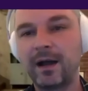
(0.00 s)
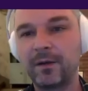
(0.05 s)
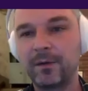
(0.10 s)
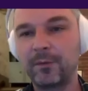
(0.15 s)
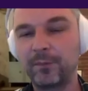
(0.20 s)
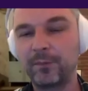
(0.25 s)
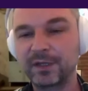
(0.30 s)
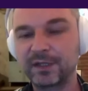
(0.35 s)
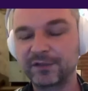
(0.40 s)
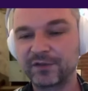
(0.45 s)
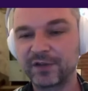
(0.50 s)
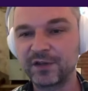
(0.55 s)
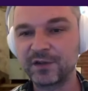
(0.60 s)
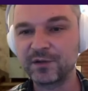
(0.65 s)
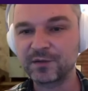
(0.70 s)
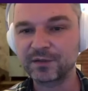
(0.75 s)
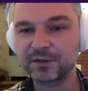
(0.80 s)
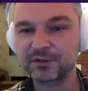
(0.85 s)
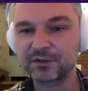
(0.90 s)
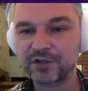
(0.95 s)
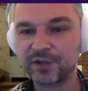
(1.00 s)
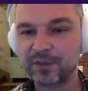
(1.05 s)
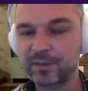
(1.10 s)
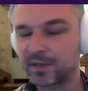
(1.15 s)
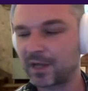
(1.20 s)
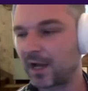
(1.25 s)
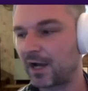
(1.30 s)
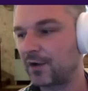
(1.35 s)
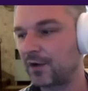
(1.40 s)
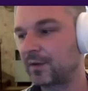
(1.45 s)
But if a user drops
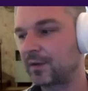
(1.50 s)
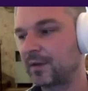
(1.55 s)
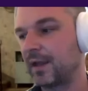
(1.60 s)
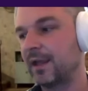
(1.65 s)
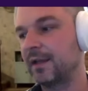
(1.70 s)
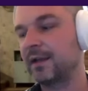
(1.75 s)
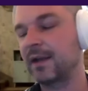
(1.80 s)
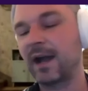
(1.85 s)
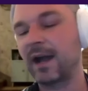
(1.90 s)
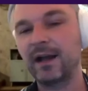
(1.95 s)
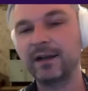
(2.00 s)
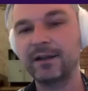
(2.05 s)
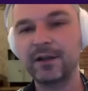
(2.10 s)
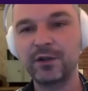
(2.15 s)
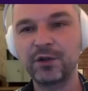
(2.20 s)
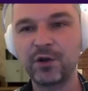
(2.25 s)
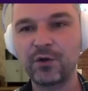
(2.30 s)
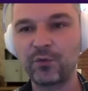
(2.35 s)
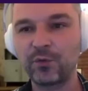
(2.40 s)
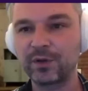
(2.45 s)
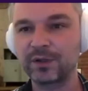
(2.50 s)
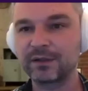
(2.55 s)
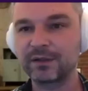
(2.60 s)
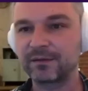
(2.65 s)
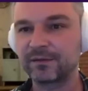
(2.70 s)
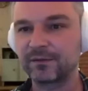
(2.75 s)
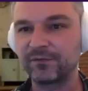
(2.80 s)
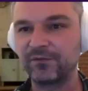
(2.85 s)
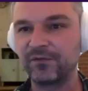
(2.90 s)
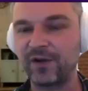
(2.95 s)
out saying, I don't know what
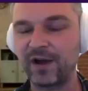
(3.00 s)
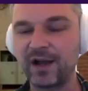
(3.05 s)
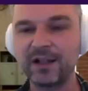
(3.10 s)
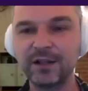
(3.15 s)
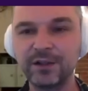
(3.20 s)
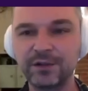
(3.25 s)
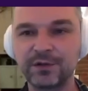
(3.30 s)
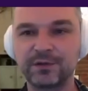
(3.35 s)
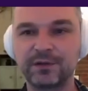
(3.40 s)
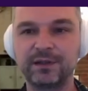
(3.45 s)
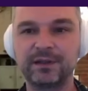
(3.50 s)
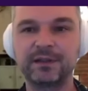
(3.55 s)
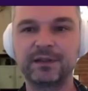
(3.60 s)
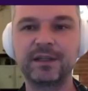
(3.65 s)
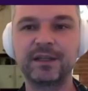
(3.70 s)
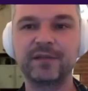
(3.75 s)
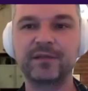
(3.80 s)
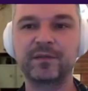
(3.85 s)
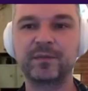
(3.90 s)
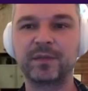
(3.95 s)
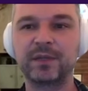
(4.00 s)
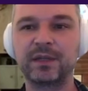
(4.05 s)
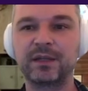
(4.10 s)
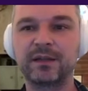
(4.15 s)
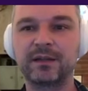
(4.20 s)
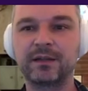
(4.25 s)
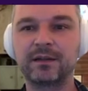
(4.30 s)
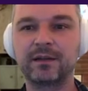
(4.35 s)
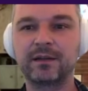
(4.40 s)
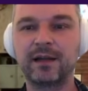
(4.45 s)
value it gives me,
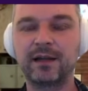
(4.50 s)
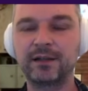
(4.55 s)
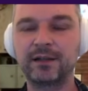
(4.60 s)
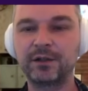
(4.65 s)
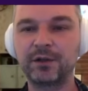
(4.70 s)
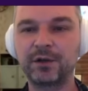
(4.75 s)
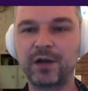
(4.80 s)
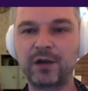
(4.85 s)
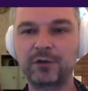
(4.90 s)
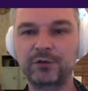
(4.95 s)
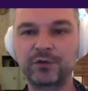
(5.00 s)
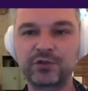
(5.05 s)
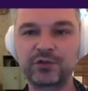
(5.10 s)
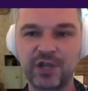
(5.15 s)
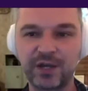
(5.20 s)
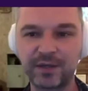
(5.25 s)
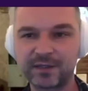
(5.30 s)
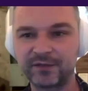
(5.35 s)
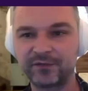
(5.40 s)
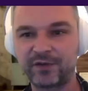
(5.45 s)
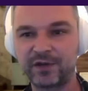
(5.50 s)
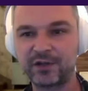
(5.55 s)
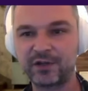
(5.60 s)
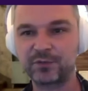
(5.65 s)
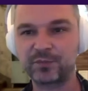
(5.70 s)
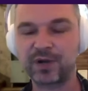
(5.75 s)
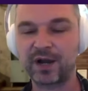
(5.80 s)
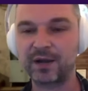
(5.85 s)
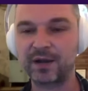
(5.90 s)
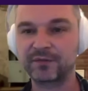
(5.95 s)
I don't know how to justify your
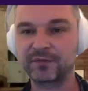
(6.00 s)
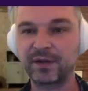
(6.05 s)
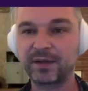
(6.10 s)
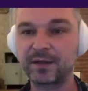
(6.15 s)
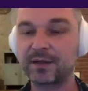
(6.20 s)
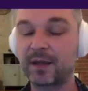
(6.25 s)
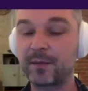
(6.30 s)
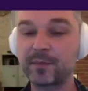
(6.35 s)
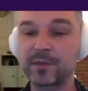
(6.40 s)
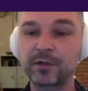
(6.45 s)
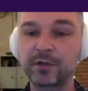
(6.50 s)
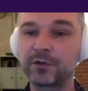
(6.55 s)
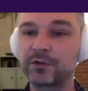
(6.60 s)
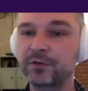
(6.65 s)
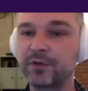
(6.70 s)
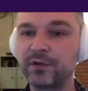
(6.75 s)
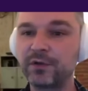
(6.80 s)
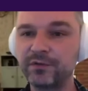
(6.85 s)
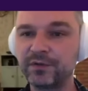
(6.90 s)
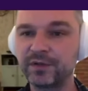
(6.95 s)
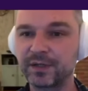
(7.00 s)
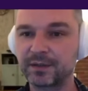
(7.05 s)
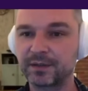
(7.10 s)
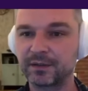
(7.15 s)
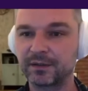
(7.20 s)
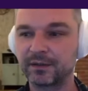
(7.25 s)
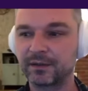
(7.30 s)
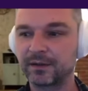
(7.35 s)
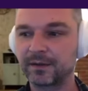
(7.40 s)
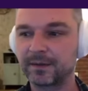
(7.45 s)
price. That's absolutely the wrong reason.
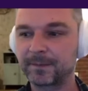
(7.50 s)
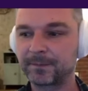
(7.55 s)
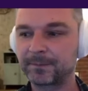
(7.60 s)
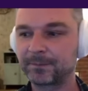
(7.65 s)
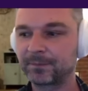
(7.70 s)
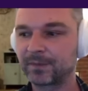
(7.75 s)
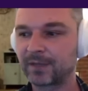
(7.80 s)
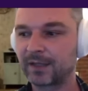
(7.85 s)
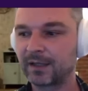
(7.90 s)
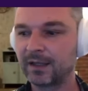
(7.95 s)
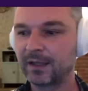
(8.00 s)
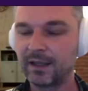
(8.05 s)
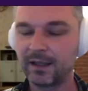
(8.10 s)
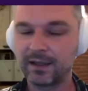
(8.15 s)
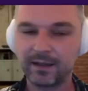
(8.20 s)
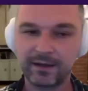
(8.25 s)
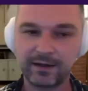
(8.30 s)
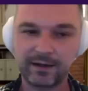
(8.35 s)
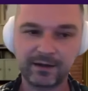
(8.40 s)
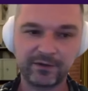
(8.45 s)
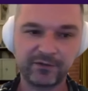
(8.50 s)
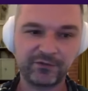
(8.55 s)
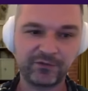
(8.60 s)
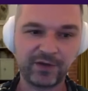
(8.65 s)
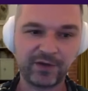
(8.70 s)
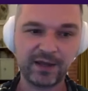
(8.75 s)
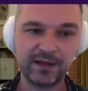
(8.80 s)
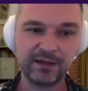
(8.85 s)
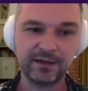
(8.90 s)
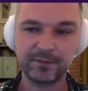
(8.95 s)

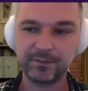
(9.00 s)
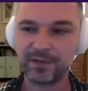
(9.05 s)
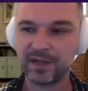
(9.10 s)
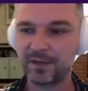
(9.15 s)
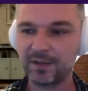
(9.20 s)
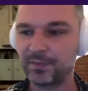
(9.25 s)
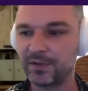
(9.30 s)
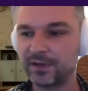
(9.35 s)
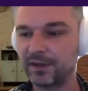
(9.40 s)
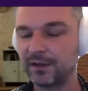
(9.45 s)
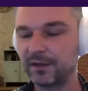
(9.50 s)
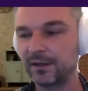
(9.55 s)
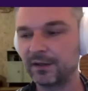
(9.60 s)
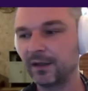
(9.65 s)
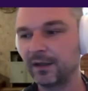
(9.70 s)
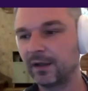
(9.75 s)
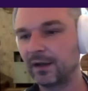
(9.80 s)
Finally, maybe